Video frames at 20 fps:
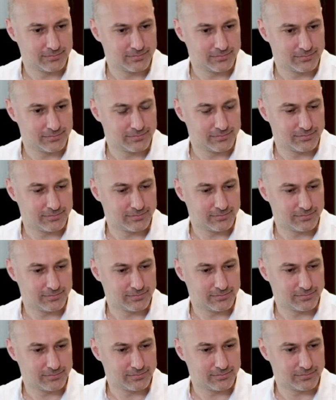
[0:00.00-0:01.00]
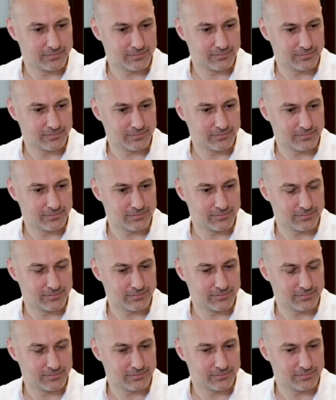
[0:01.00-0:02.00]

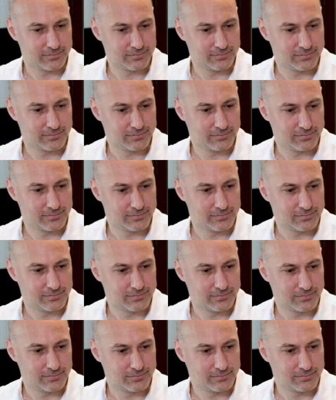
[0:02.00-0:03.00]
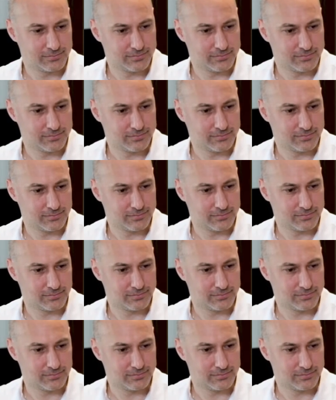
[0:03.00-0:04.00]

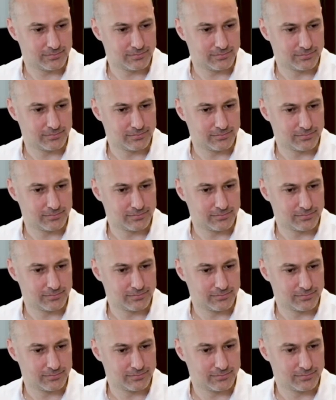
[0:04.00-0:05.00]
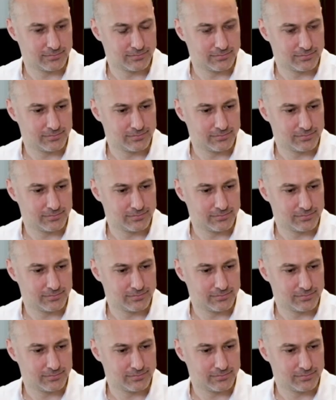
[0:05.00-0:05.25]
[no speech]